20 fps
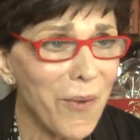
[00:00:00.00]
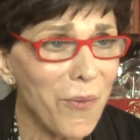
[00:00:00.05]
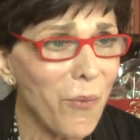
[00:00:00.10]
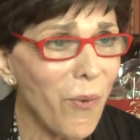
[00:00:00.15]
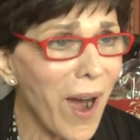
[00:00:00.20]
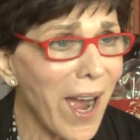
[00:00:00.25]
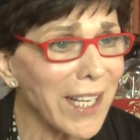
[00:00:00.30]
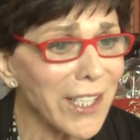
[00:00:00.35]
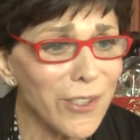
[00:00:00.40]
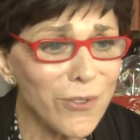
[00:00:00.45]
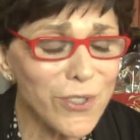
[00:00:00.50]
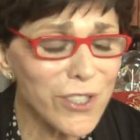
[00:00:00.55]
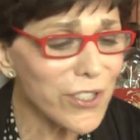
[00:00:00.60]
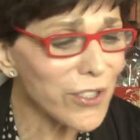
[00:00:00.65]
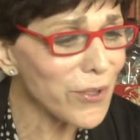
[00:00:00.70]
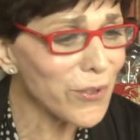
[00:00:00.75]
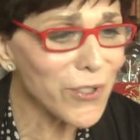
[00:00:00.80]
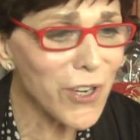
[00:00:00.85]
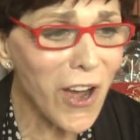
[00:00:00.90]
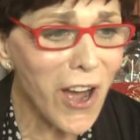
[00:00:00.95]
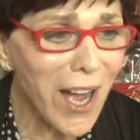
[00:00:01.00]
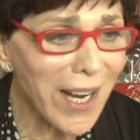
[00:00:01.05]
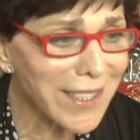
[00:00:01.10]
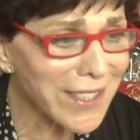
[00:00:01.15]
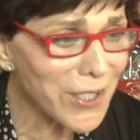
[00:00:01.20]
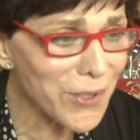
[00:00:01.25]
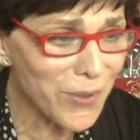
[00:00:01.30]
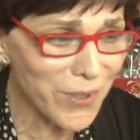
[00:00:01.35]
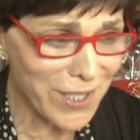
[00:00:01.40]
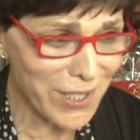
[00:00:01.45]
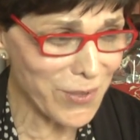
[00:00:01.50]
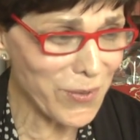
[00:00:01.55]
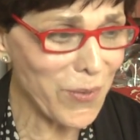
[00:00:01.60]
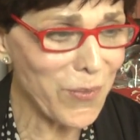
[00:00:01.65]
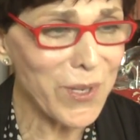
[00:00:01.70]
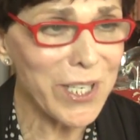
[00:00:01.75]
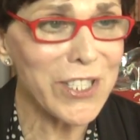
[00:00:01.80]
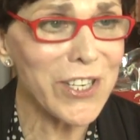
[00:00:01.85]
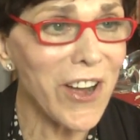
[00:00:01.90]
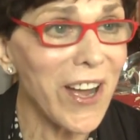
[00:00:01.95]
Why don't you talk to us when
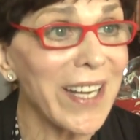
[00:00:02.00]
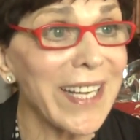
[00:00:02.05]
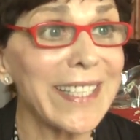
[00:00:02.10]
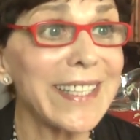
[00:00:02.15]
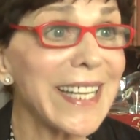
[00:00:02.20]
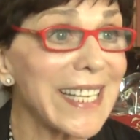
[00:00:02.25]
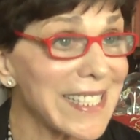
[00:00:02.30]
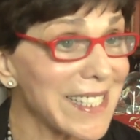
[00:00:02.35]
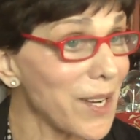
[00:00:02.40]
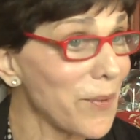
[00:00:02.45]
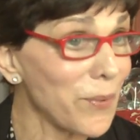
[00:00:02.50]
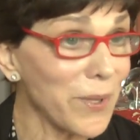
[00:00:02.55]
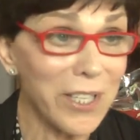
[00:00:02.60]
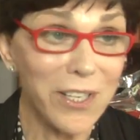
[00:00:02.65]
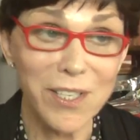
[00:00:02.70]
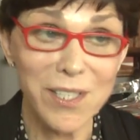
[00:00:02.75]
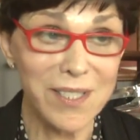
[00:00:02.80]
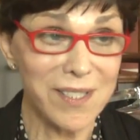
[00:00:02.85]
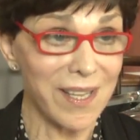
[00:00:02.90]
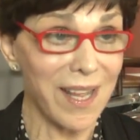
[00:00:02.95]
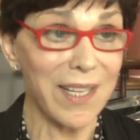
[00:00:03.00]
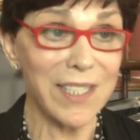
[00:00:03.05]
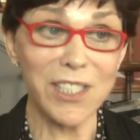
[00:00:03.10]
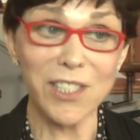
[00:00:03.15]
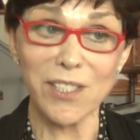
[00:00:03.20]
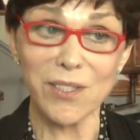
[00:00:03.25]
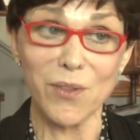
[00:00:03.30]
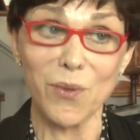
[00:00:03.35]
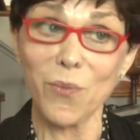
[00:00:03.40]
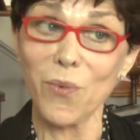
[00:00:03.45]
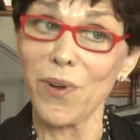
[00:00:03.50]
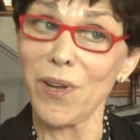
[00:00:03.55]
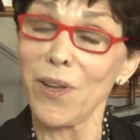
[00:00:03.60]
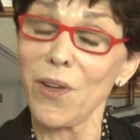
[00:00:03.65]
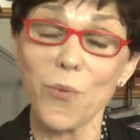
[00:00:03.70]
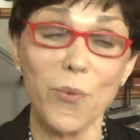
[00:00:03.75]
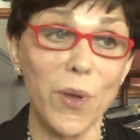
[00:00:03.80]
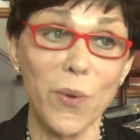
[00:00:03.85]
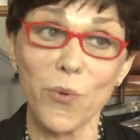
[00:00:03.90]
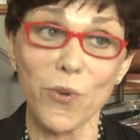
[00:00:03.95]
we talk? And they said, because that's the way,
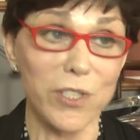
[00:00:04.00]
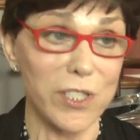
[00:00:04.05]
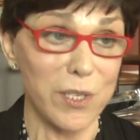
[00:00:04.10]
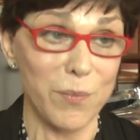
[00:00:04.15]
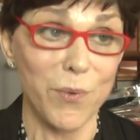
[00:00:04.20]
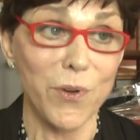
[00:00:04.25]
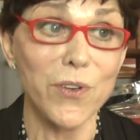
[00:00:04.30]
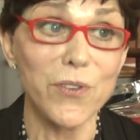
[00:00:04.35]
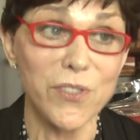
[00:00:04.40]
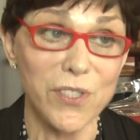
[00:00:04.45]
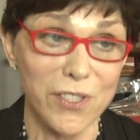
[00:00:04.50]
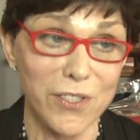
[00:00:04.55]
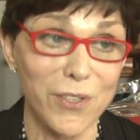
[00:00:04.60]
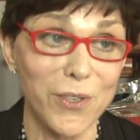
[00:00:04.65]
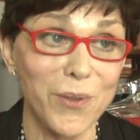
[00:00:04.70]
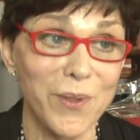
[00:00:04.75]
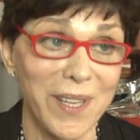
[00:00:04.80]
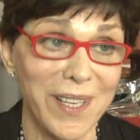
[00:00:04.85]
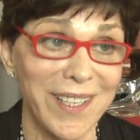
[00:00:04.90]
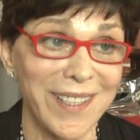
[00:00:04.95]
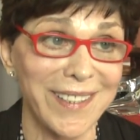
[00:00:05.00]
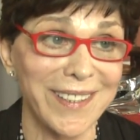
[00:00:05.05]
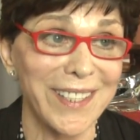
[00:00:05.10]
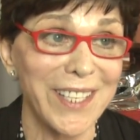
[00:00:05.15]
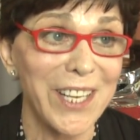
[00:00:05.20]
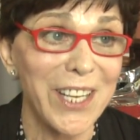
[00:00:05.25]
we weren't supposed to do that.